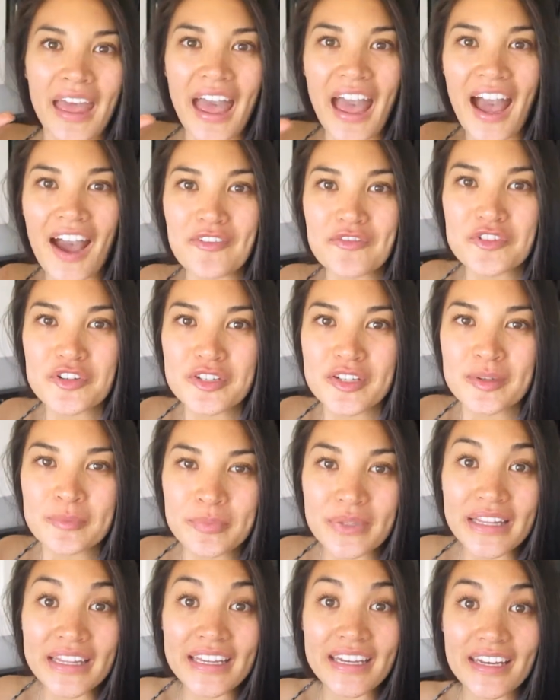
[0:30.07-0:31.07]
After
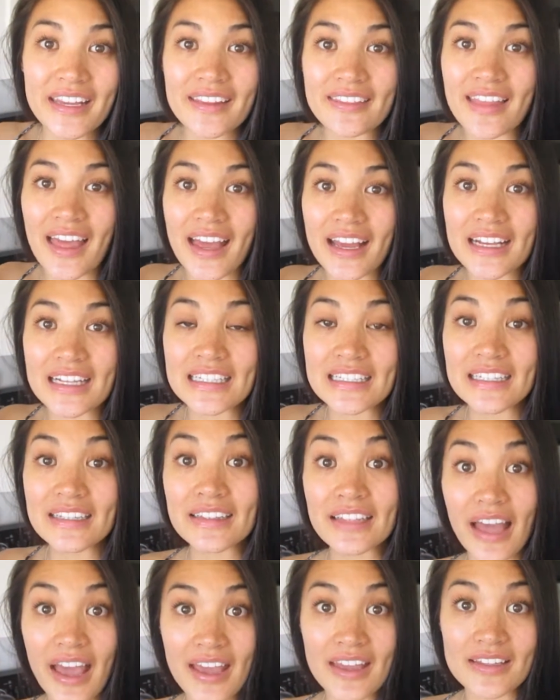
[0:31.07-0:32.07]
completing that
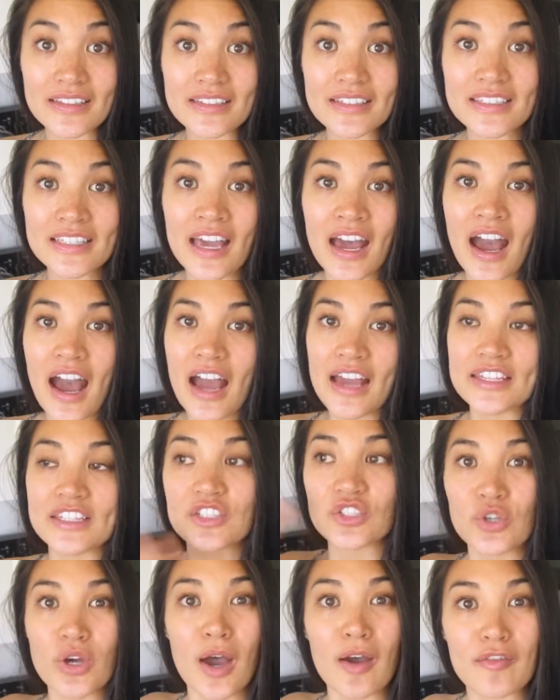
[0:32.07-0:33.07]
cleanse, I
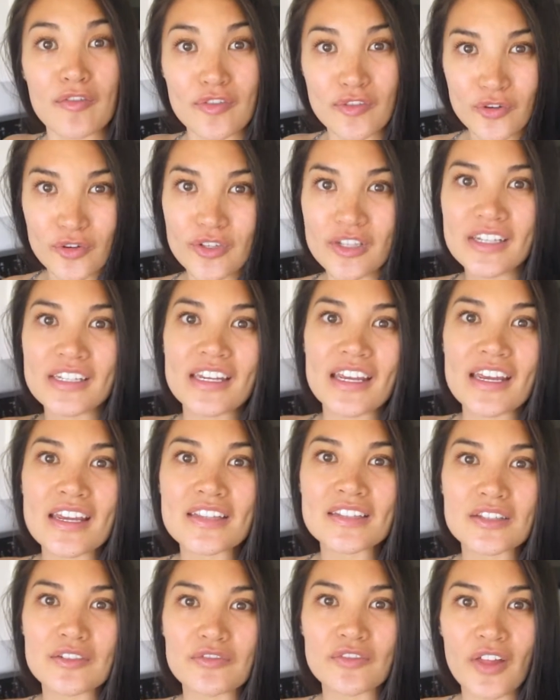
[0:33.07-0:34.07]
still have 30
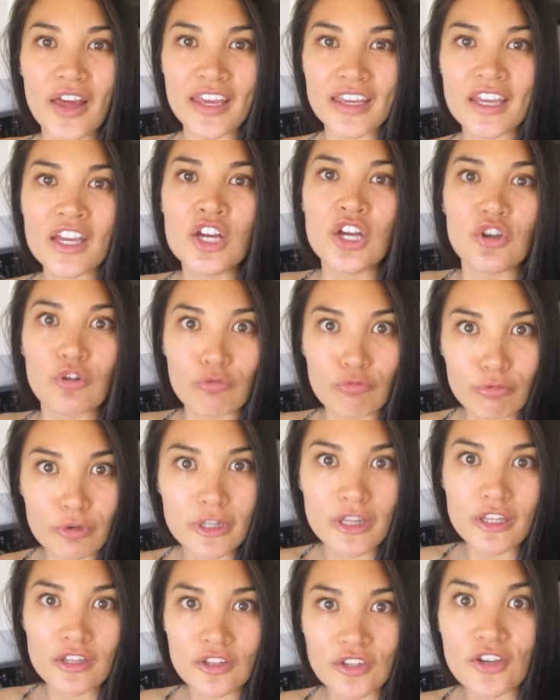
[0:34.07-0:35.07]
days of like
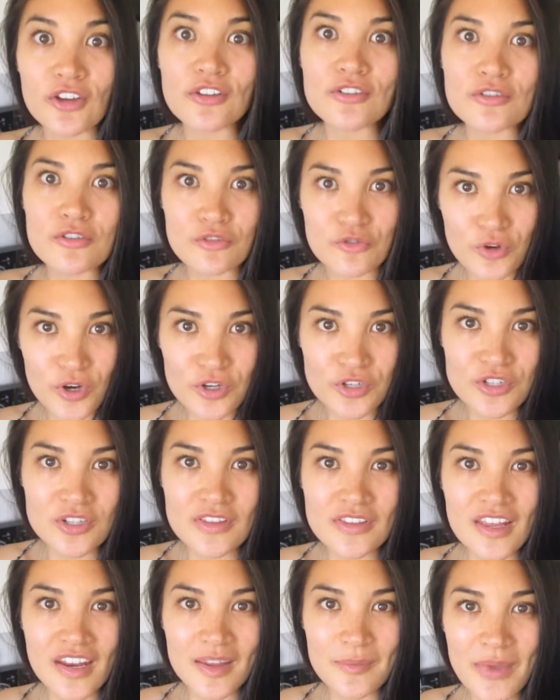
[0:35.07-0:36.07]
really good
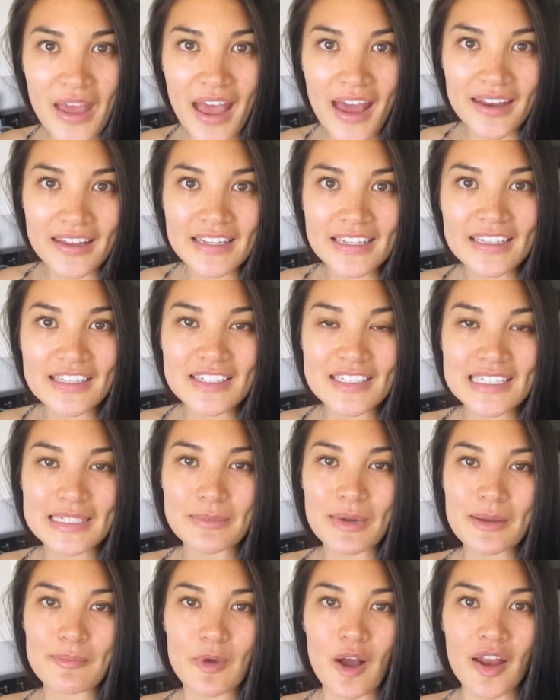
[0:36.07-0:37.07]
nutrition that I'm adding into
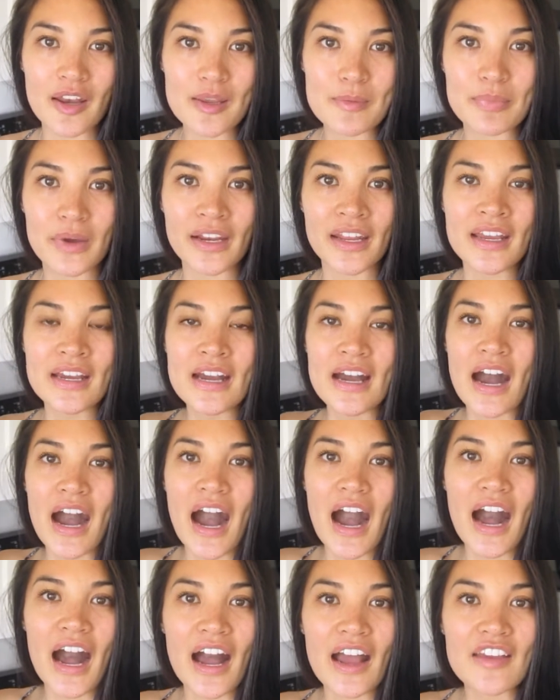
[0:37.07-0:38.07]
my body, but
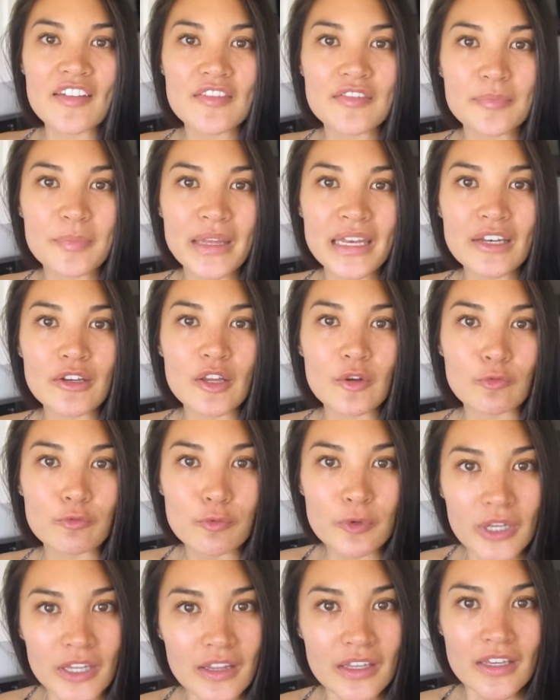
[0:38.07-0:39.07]
I've been
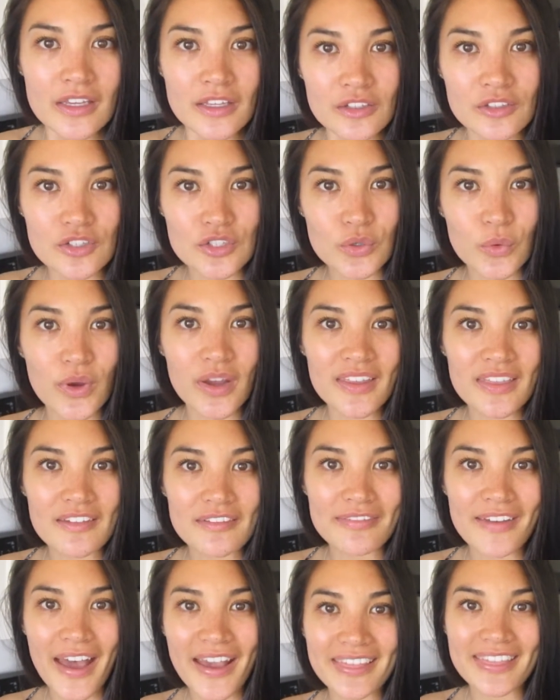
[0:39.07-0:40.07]
really enjoying the
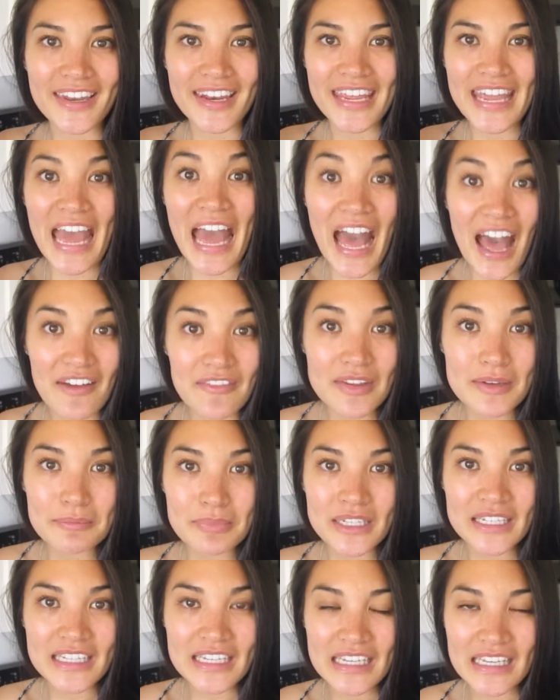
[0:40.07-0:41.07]
fact that I haven't
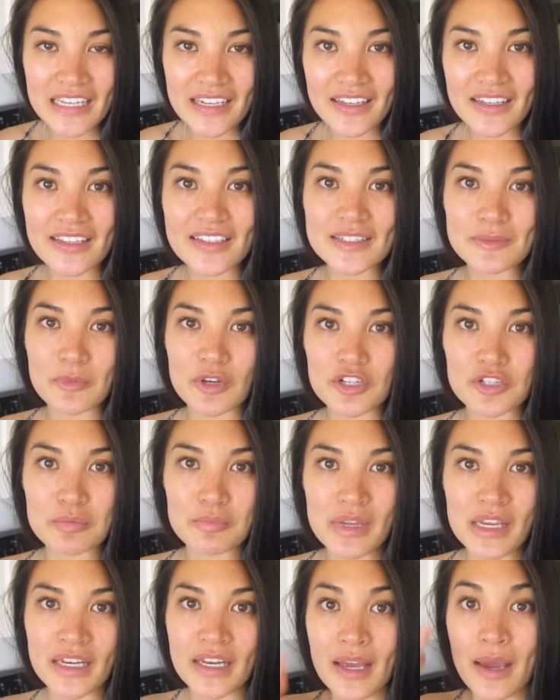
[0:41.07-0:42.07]
been eating as much
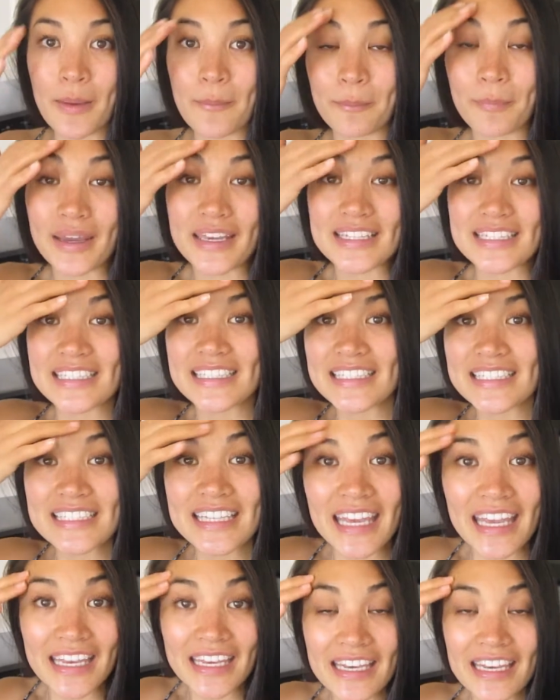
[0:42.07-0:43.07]
meat. My
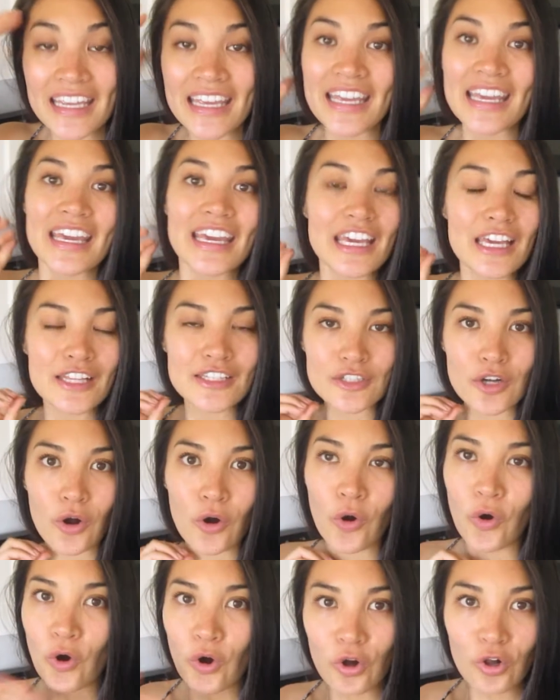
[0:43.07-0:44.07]
skin is a
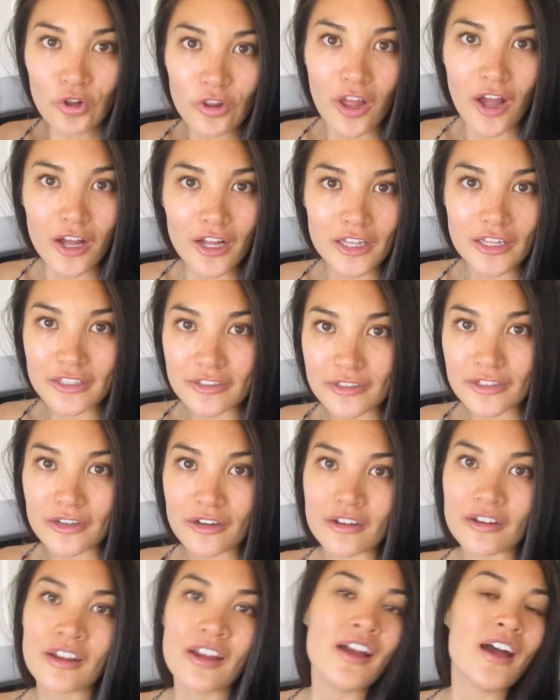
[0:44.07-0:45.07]
whole lot
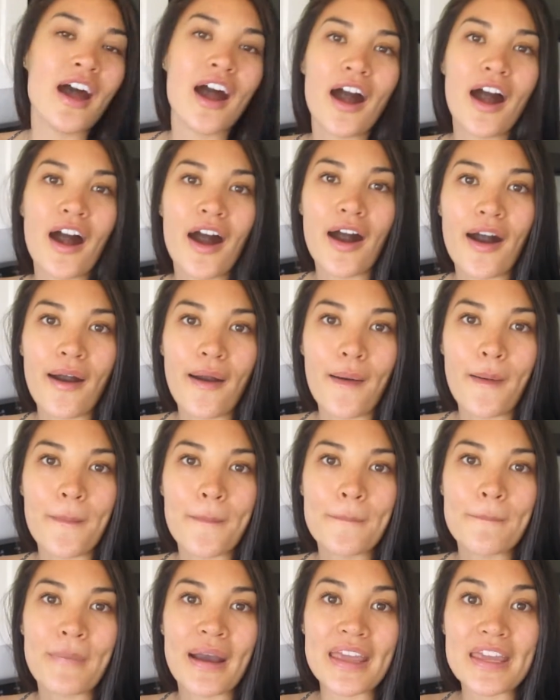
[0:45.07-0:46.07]
clearer.
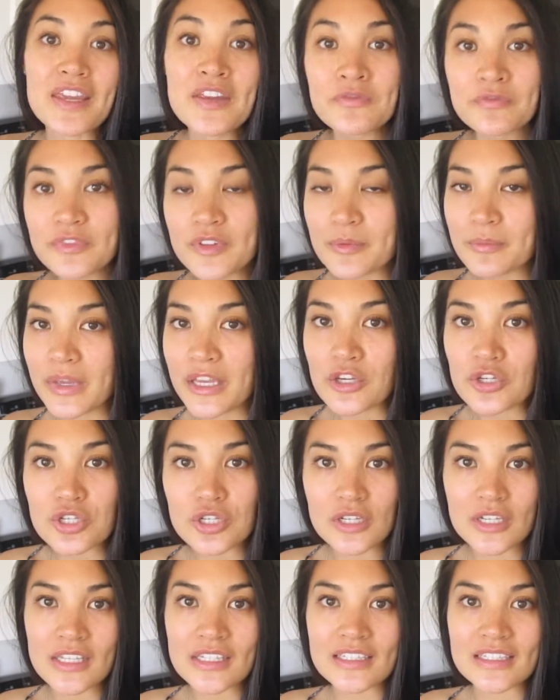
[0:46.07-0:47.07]
My
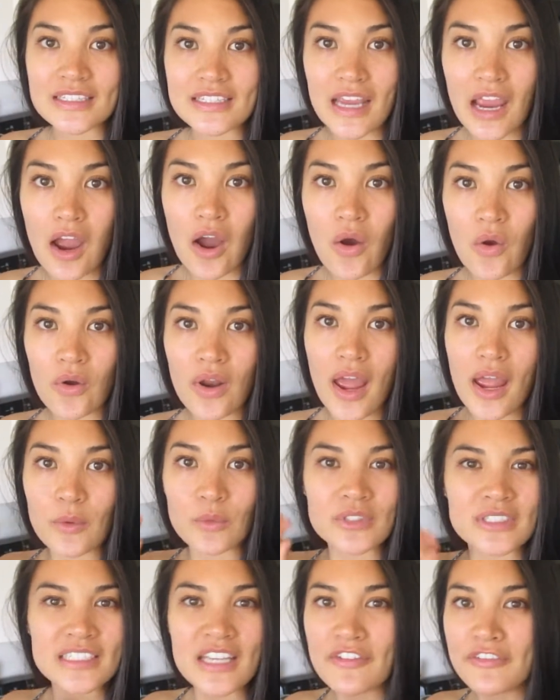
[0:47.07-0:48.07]
inflammation is down. I
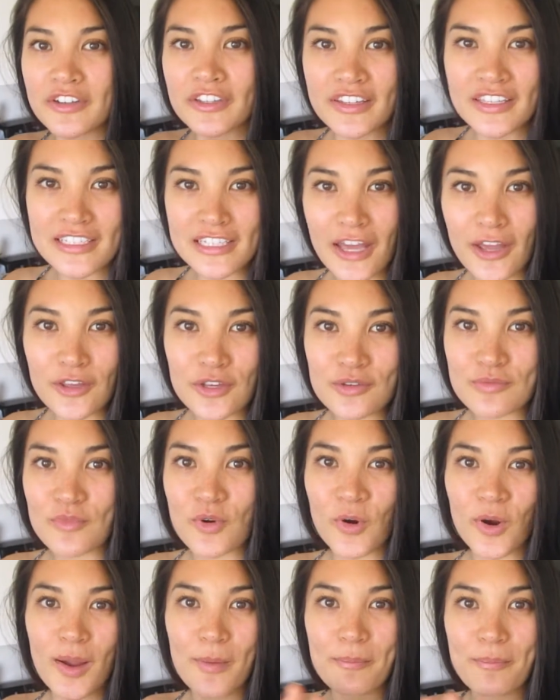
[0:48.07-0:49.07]
will definitely tell you
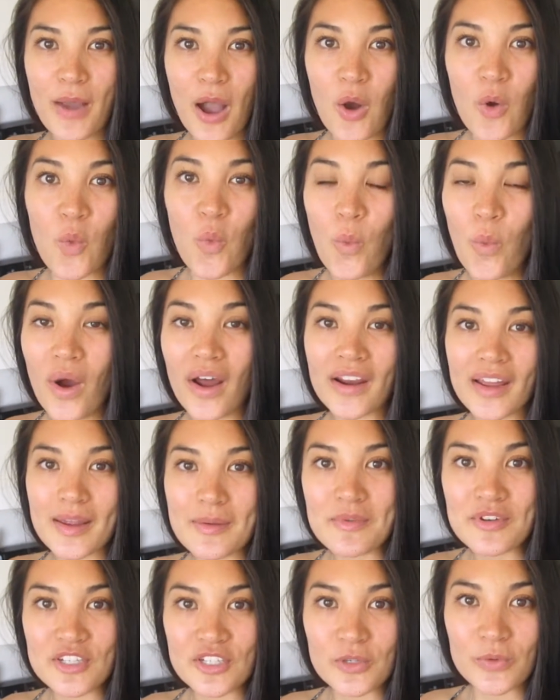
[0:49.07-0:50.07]
more about what
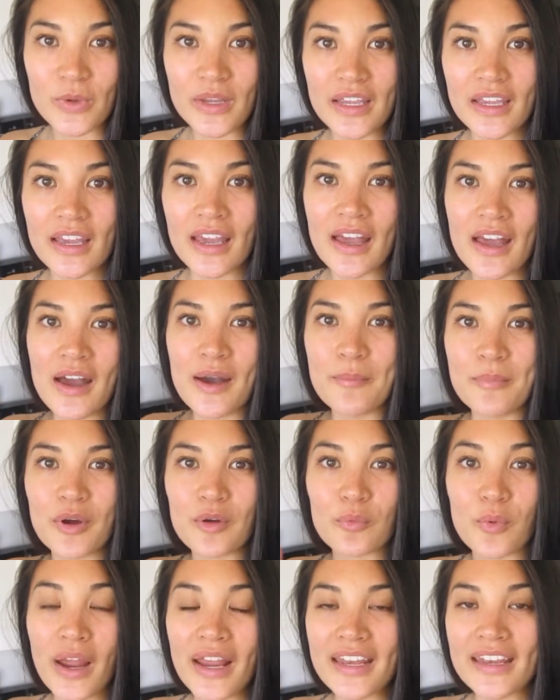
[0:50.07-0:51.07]
I'm doing,
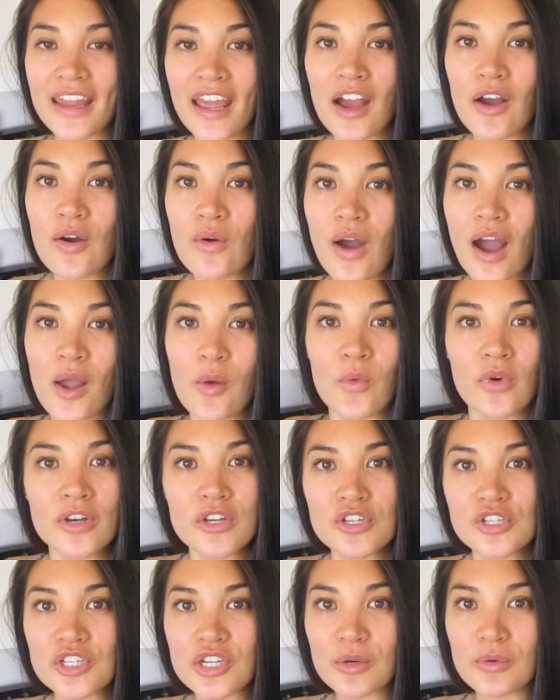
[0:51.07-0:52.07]
but right now I want to
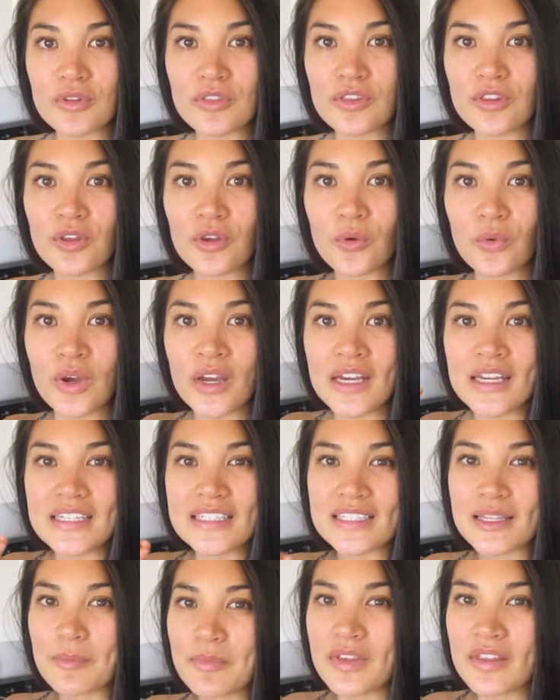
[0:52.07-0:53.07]
share with you
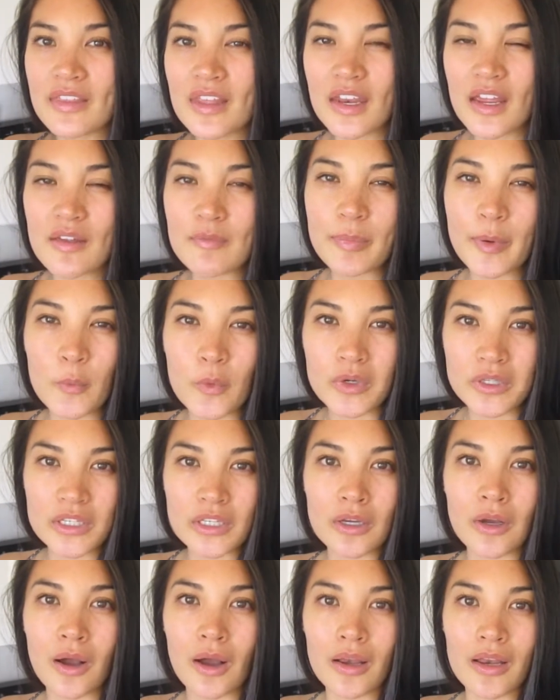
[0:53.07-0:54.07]
something that I've been
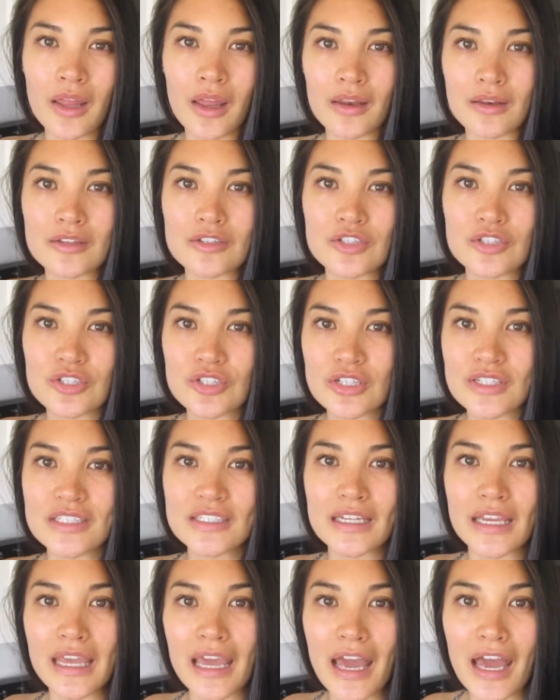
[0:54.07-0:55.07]
working on, and it's
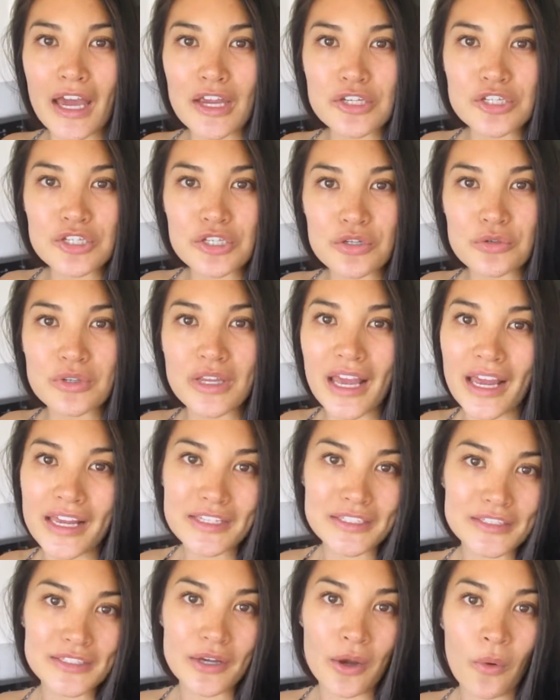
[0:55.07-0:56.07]
just a cashew
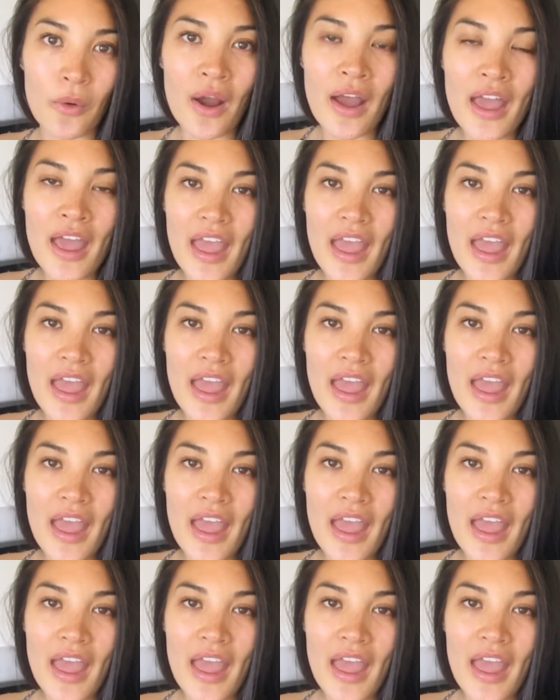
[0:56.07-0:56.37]
queso.